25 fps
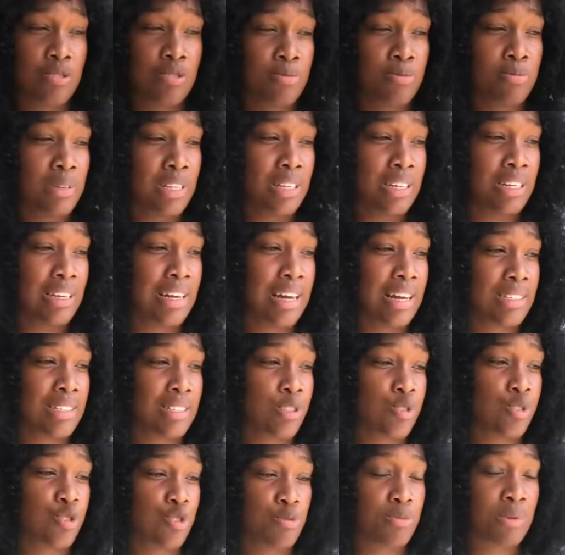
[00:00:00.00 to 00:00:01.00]
meaning that
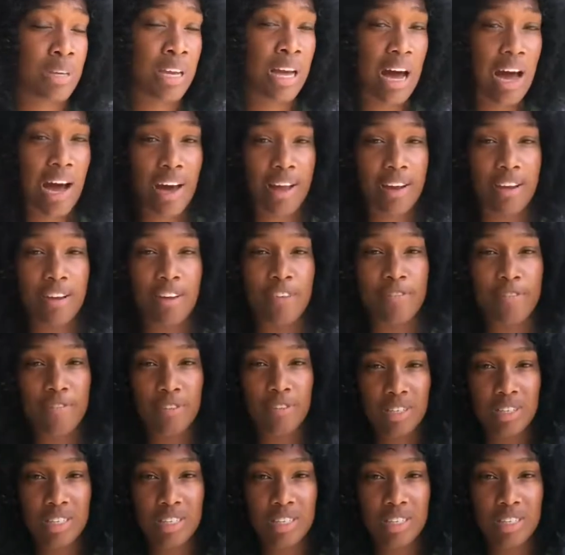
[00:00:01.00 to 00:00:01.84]
it will be harder for